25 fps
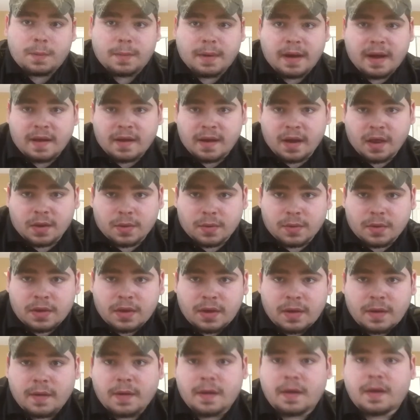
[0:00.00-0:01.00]
buy another
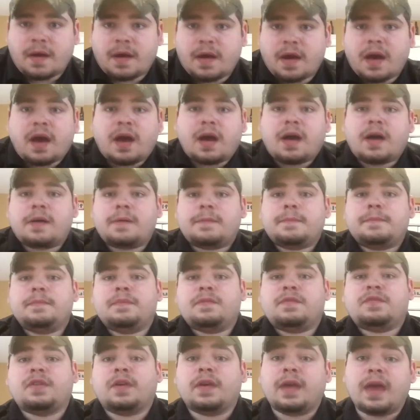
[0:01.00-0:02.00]
one. Um,
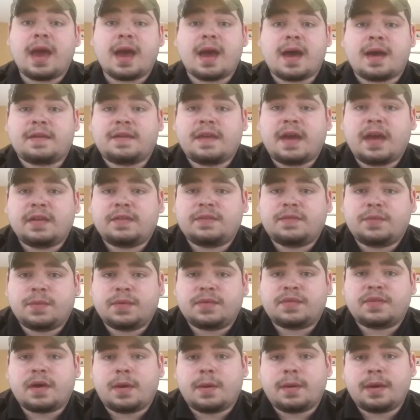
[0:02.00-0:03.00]
so yeah, that's
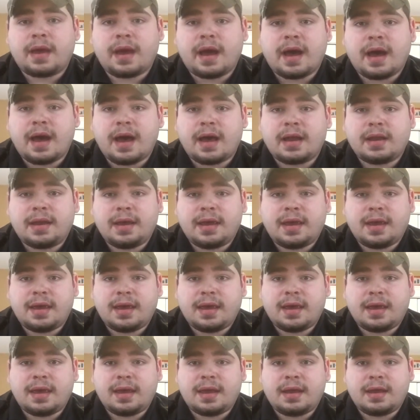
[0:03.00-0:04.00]
what's going on,
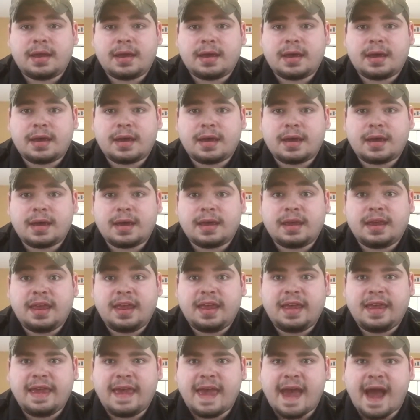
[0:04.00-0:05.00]
and uh,
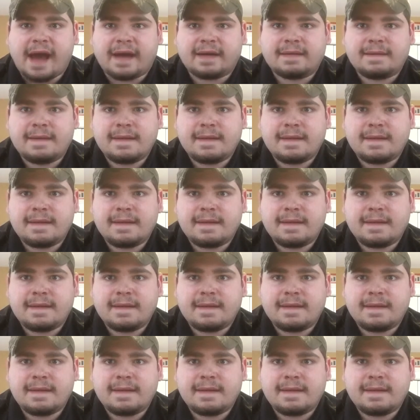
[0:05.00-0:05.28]
yeah,